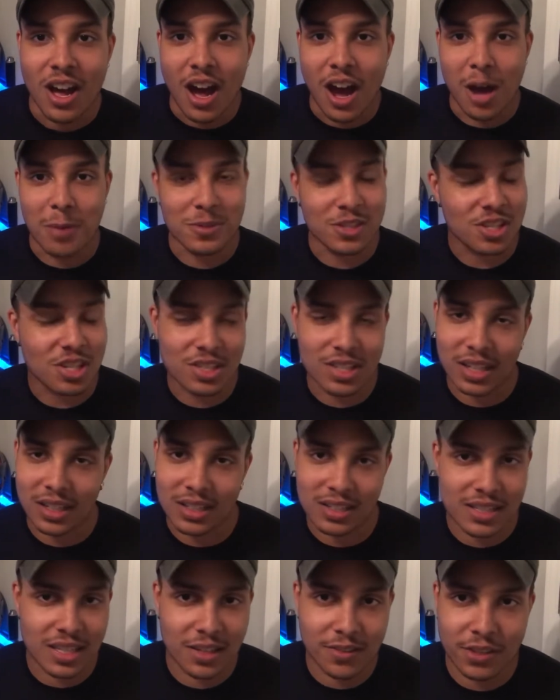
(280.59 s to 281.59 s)
It's just like
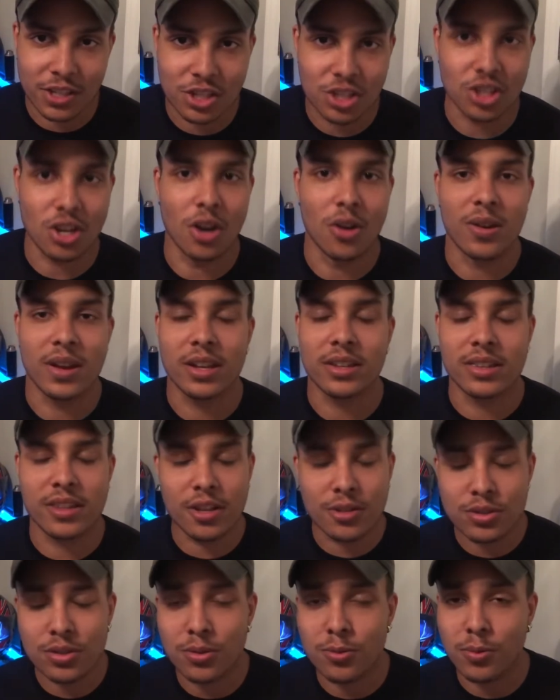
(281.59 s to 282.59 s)
a TV show, and
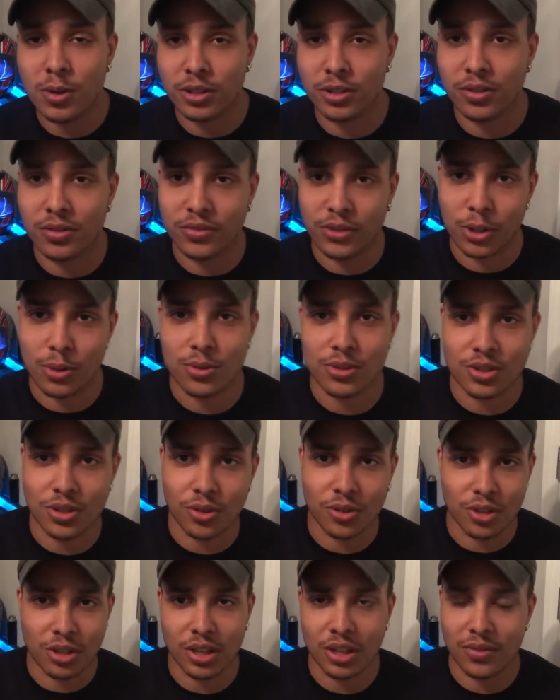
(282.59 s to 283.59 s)
those are what your viewers are
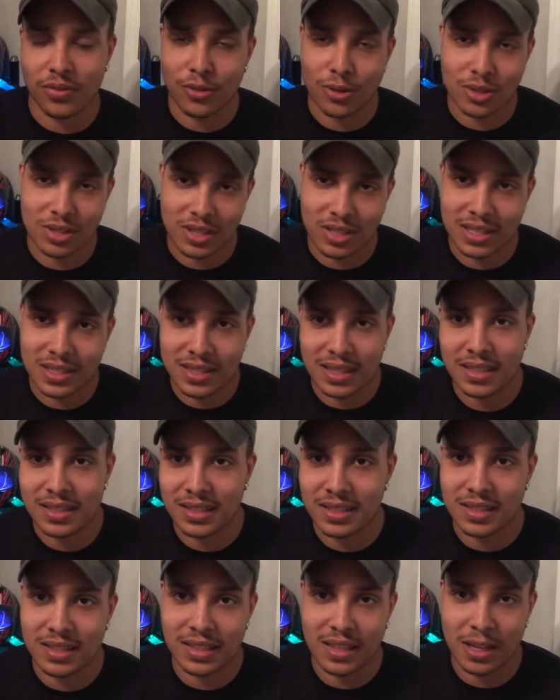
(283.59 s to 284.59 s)
looking for, is consistency.